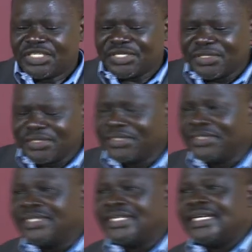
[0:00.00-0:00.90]

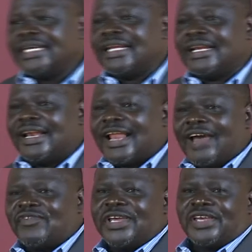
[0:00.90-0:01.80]
Two,
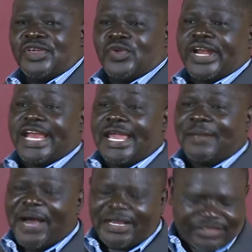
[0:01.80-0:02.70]
loving your
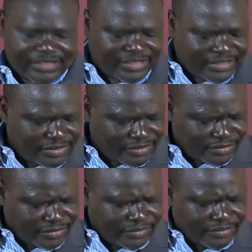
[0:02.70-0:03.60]
neighbors
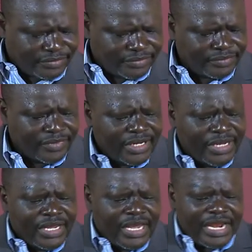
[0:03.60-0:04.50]

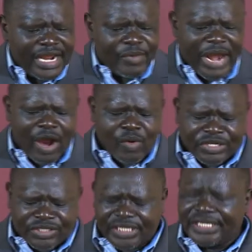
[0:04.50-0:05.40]
and then now we
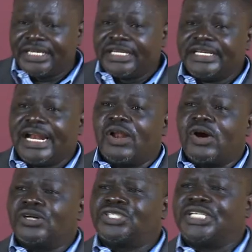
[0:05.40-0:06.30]
see the
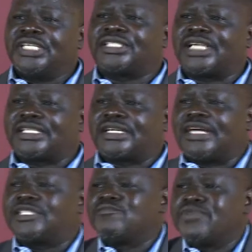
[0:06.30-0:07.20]
Lord Jesus
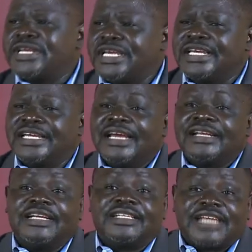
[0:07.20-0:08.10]
Christ bringing
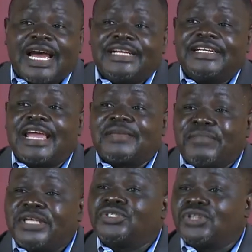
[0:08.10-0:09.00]
the third
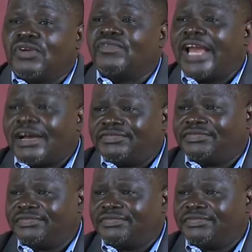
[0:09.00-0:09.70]
dimension of love.